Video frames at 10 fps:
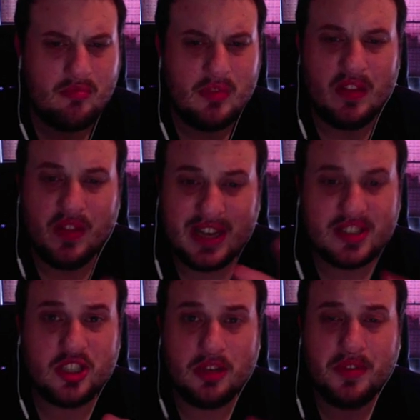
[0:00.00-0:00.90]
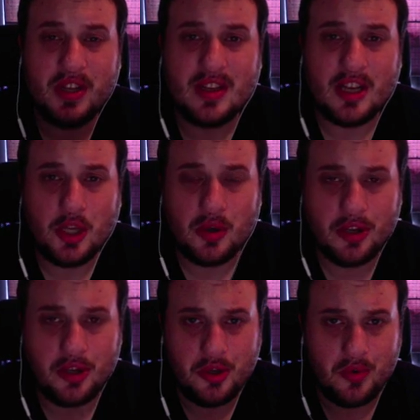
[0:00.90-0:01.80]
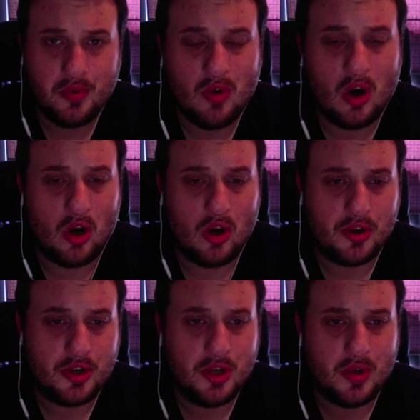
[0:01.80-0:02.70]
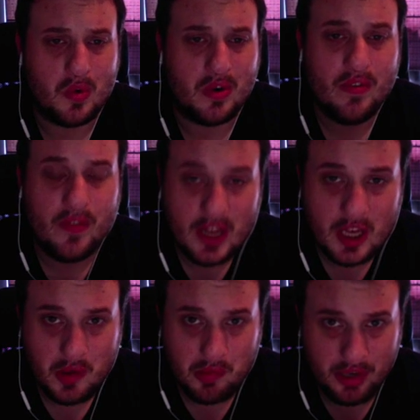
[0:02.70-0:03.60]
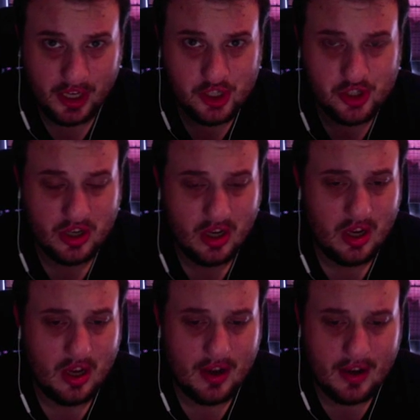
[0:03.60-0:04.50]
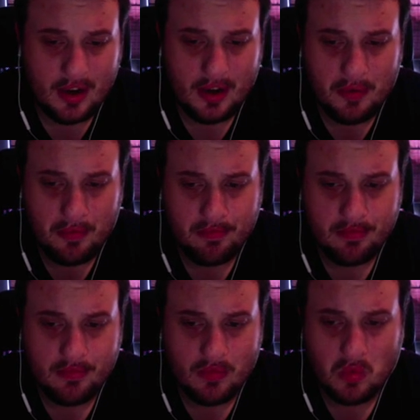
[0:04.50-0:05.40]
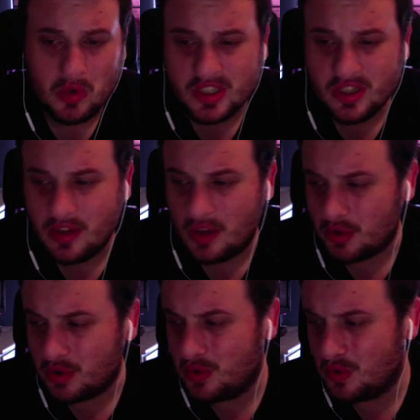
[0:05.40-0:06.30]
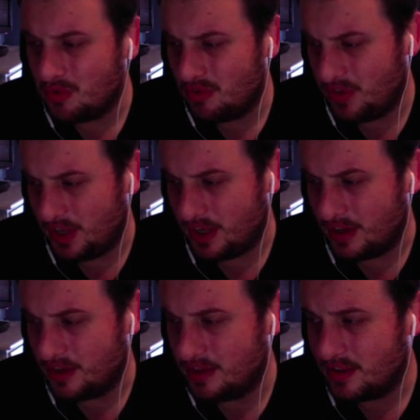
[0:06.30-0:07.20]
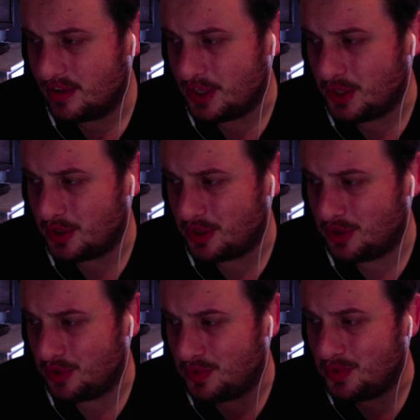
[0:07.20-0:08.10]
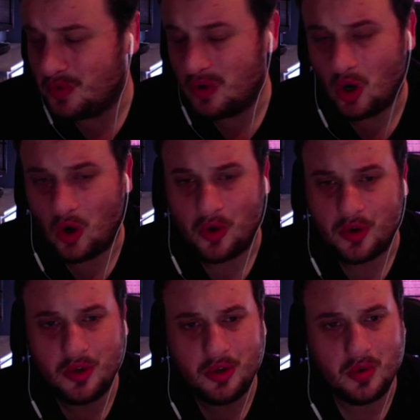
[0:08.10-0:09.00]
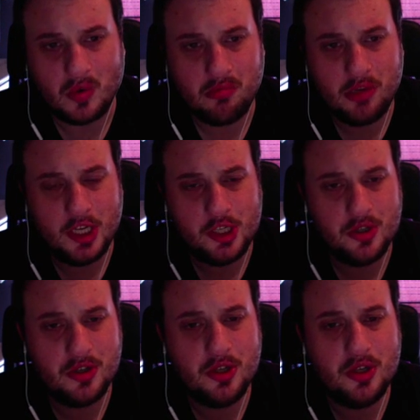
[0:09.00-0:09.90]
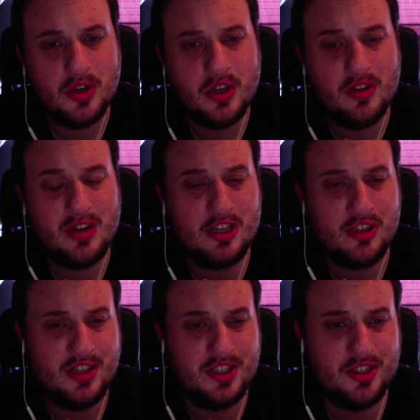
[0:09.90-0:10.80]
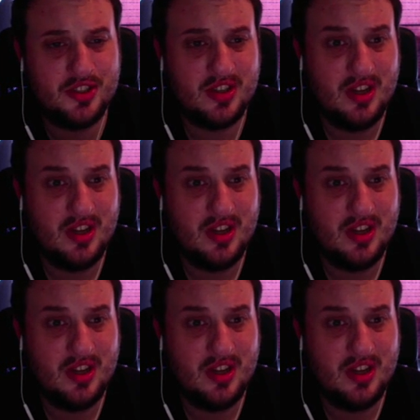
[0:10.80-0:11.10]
That's something that you could do on your thank you page. What's another cool thing that you can do on your page? You can actually just